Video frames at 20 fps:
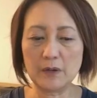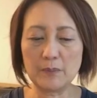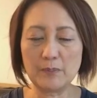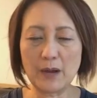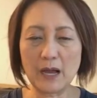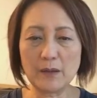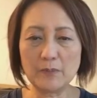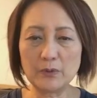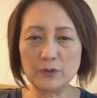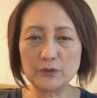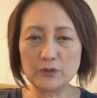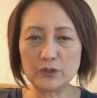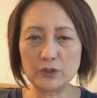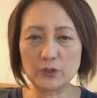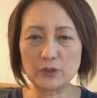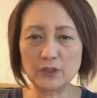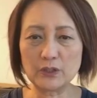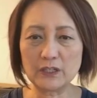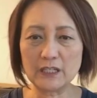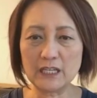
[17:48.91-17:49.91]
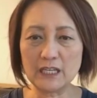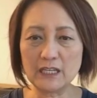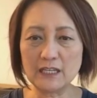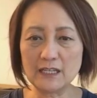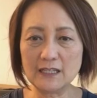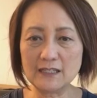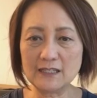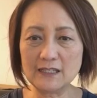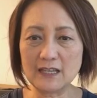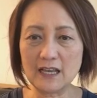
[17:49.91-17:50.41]
Bible journaling and
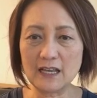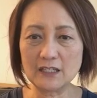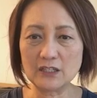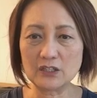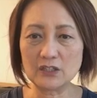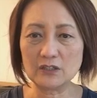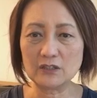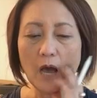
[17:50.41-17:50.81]
such?